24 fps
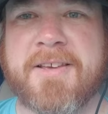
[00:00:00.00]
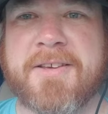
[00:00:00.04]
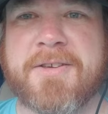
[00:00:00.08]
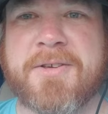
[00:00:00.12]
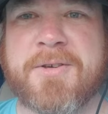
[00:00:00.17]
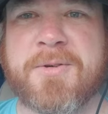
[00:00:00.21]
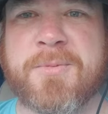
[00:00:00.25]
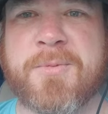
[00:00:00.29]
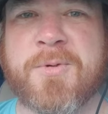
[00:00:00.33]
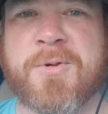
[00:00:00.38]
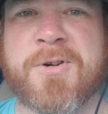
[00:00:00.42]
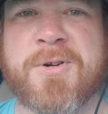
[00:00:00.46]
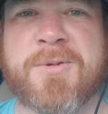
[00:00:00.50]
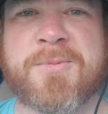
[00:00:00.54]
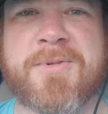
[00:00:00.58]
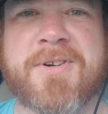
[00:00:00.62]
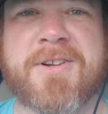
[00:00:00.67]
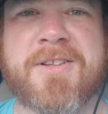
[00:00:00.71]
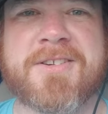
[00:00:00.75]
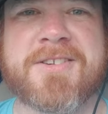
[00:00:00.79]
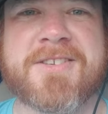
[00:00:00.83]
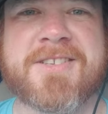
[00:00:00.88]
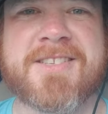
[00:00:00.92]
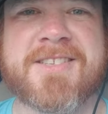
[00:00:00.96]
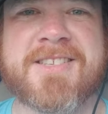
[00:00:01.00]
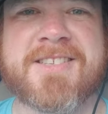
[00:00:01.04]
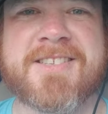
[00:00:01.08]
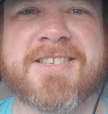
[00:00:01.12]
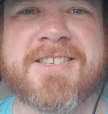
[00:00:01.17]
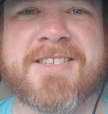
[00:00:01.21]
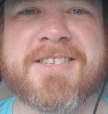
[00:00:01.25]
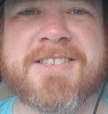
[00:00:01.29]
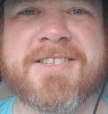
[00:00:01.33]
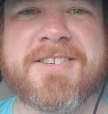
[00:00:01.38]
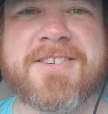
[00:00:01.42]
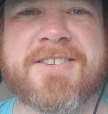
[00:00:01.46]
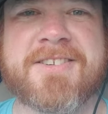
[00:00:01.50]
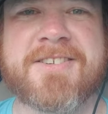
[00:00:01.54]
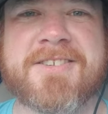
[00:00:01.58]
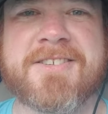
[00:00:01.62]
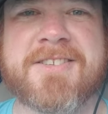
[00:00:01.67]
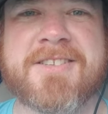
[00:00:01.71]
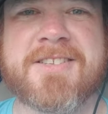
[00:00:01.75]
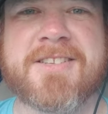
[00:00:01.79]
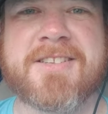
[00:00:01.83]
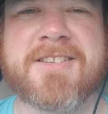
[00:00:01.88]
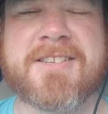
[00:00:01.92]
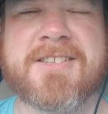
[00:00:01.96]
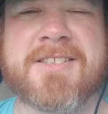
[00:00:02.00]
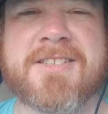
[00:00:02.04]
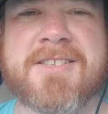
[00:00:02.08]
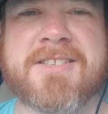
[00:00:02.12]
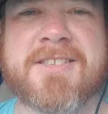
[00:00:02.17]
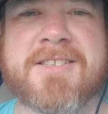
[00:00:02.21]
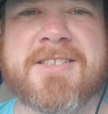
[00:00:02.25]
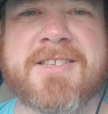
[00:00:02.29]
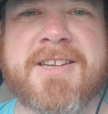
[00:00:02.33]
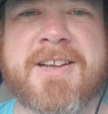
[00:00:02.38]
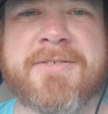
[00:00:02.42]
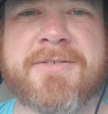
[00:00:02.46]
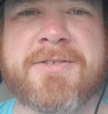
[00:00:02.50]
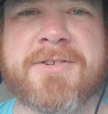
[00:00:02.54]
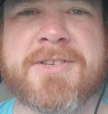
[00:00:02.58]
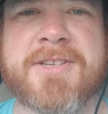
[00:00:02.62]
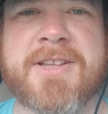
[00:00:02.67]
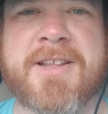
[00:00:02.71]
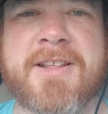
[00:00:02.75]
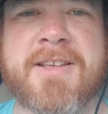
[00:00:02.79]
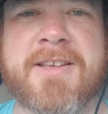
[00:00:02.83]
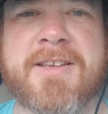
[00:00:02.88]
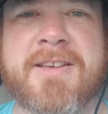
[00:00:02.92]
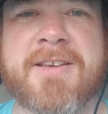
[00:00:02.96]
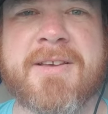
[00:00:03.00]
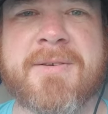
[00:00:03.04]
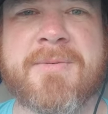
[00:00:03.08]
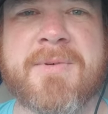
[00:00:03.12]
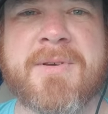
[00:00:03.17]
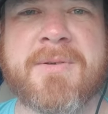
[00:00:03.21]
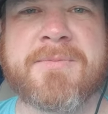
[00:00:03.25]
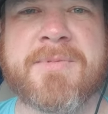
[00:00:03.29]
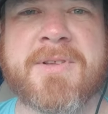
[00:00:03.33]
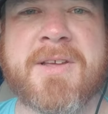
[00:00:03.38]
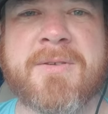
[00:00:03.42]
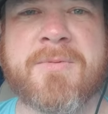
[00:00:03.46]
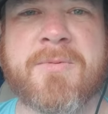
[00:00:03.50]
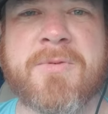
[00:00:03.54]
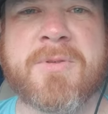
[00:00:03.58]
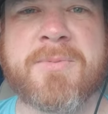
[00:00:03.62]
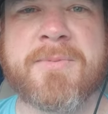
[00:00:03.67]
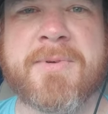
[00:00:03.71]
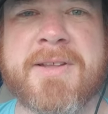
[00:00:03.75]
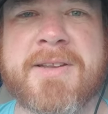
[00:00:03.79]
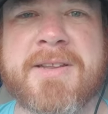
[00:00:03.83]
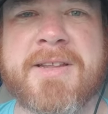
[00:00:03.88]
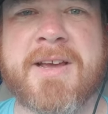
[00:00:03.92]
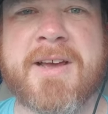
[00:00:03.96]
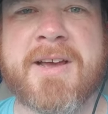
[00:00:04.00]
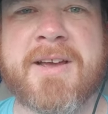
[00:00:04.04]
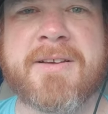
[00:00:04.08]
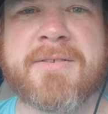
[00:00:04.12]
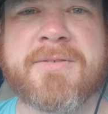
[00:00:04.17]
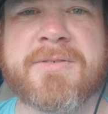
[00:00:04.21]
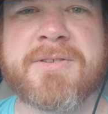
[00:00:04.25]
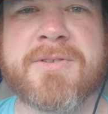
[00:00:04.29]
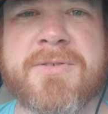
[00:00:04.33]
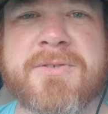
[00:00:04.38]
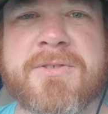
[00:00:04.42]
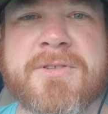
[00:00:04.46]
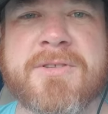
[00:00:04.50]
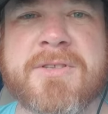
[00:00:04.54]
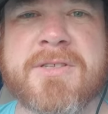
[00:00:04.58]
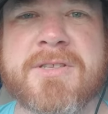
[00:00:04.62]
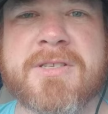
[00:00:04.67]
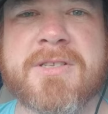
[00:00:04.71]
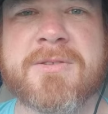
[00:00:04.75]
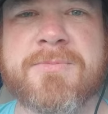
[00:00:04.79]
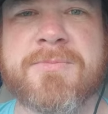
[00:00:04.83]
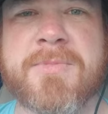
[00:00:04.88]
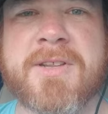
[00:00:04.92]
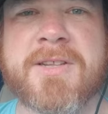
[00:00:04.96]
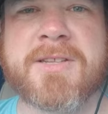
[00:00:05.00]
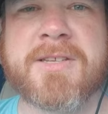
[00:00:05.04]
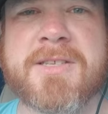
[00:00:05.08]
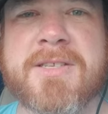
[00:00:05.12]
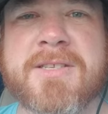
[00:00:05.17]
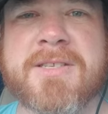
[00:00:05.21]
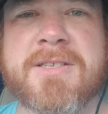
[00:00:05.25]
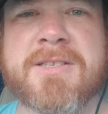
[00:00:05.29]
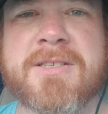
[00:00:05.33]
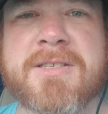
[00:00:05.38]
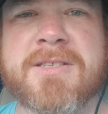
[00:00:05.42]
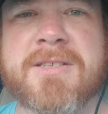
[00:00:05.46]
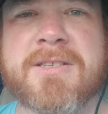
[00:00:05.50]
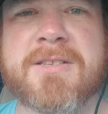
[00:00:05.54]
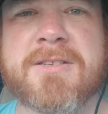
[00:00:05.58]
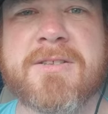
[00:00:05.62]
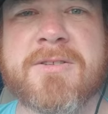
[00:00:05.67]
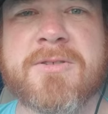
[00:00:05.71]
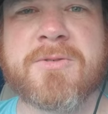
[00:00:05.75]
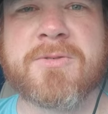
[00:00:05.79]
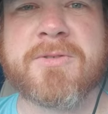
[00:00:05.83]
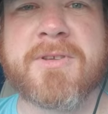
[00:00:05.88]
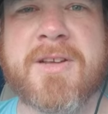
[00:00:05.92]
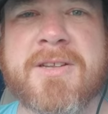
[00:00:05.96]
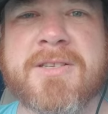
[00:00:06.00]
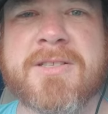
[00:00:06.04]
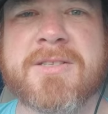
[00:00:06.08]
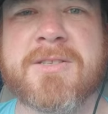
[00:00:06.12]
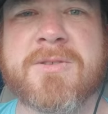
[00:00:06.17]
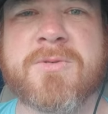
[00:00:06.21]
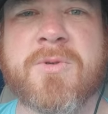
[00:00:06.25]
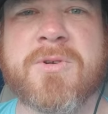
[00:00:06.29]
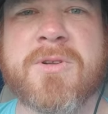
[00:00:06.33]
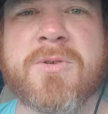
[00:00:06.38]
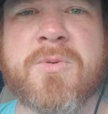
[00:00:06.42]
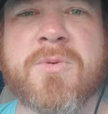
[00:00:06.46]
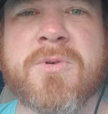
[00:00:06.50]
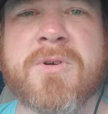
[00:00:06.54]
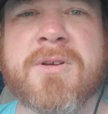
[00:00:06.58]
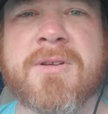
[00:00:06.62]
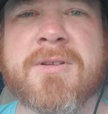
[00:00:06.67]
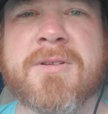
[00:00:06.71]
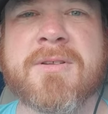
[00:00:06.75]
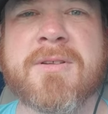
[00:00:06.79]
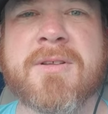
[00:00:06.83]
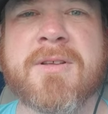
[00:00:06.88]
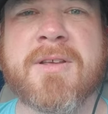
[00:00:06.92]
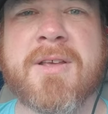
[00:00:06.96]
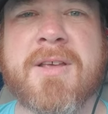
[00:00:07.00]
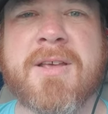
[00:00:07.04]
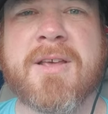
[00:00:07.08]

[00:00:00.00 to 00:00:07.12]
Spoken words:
Good morning, brothers and sisters. It is just after 10 a.m. I'm done with my dives for this mini season 2021.